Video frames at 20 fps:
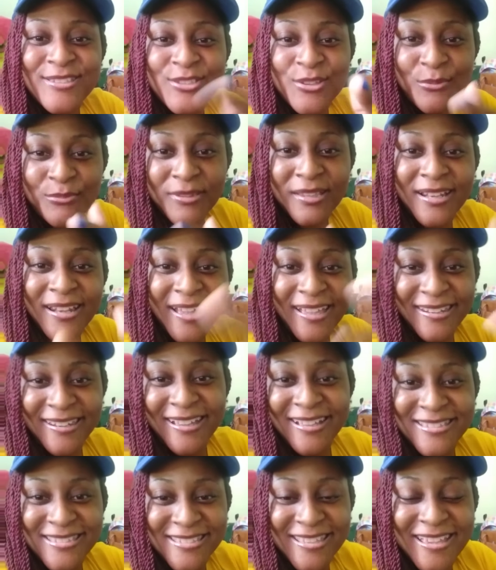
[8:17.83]
Something like
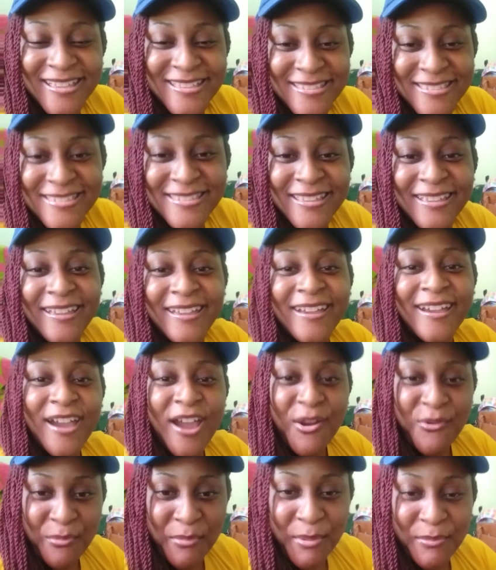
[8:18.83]
that. Yes.
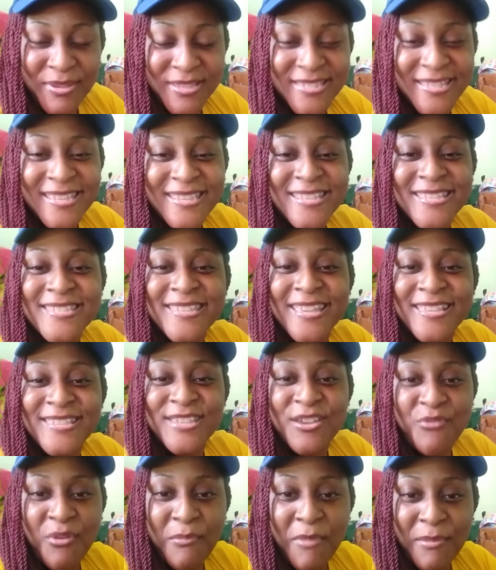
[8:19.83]
I remember seeing the
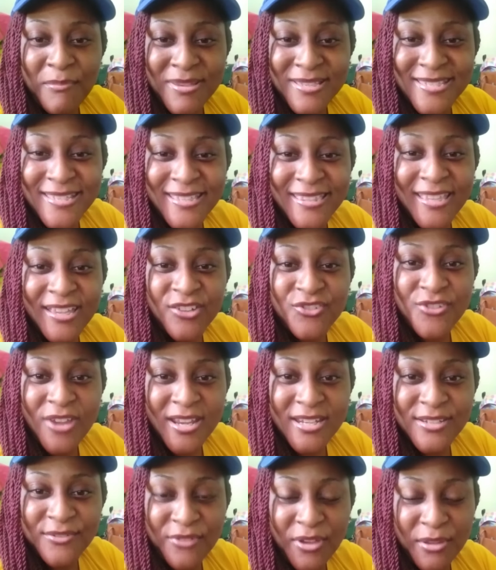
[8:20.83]
sexy. I remember seeing the
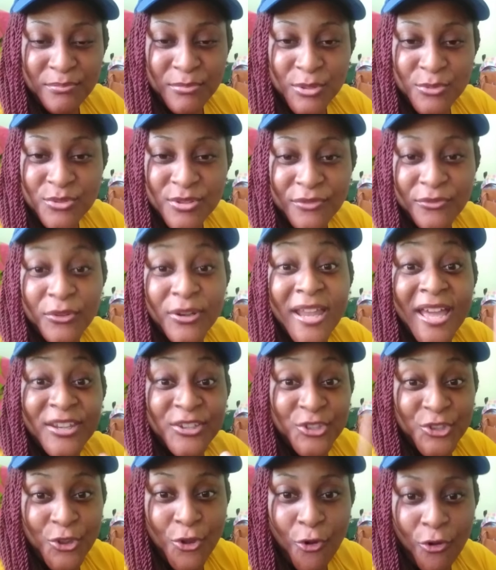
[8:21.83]
attractive and beautiful
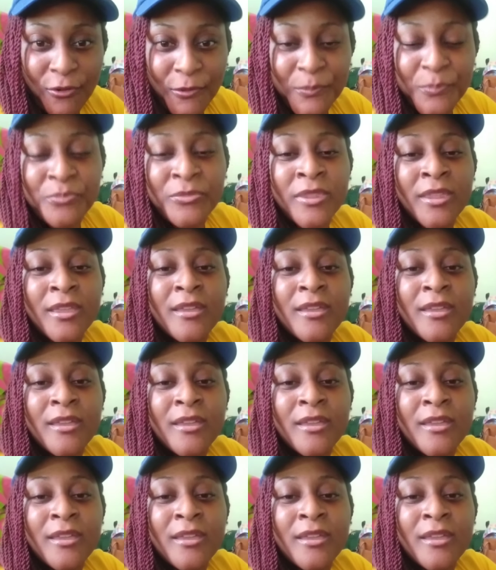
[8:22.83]
and young.